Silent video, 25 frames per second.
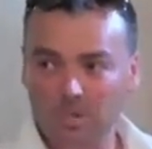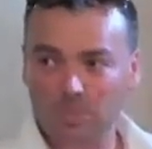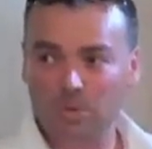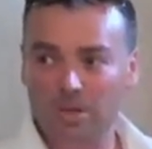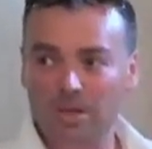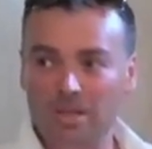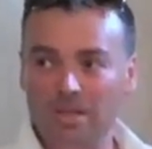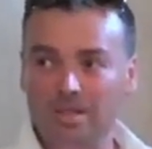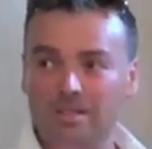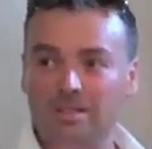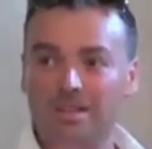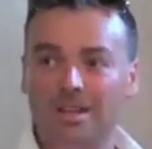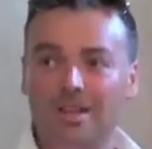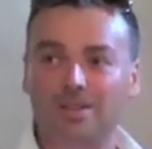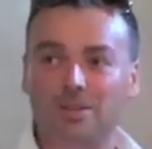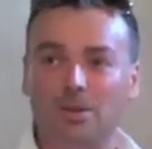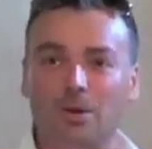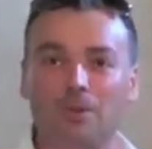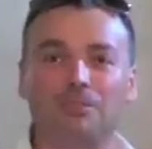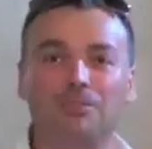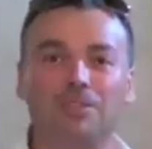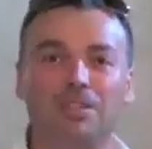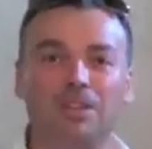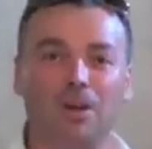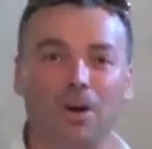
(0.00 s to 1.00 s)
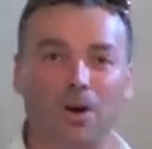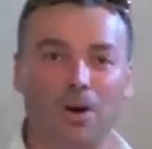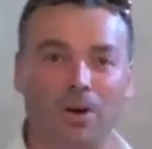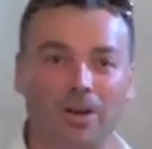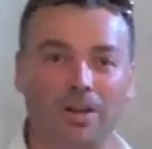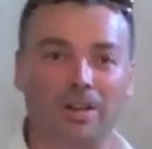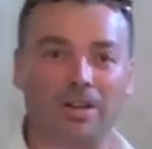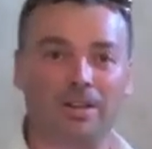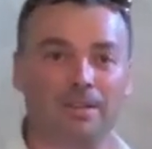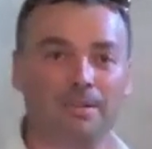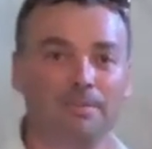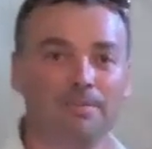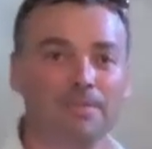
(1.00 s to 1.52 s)
were inside of the
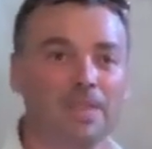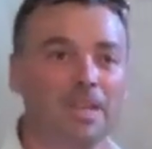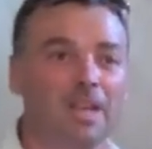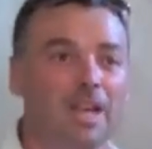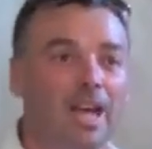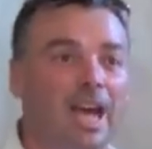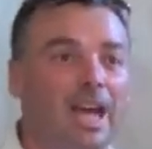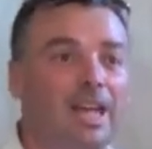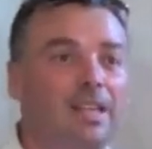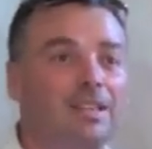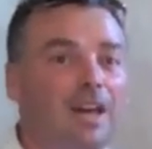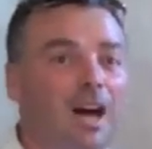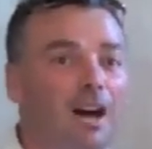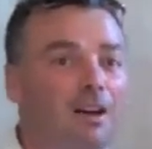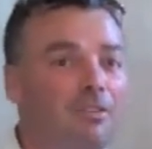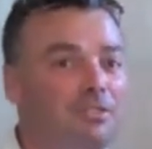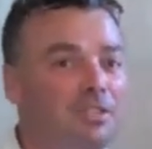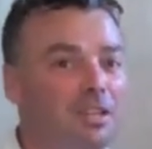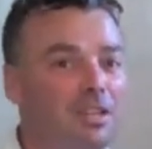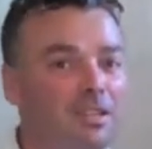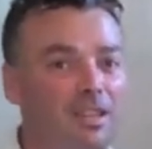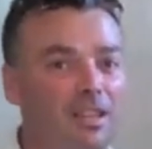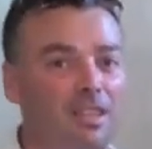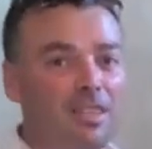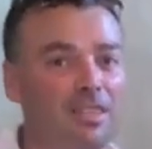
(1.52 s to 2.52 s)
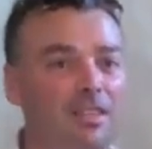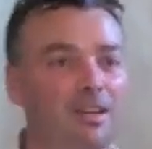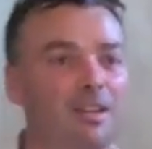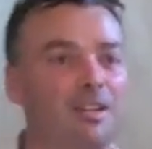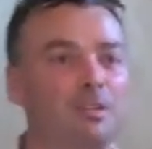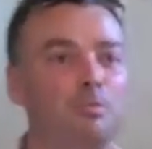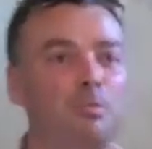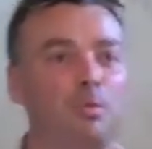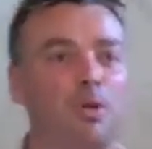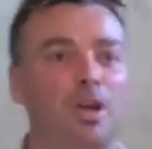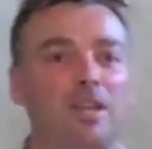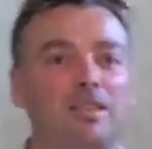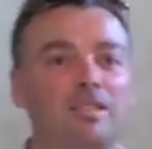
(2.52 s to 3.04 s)
oil. And after the third
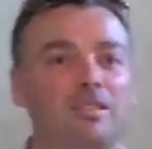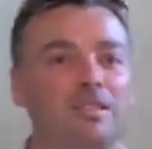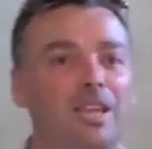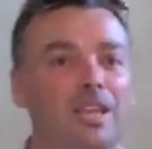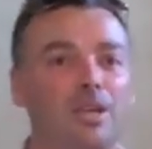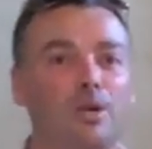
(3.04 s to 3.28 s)
press, they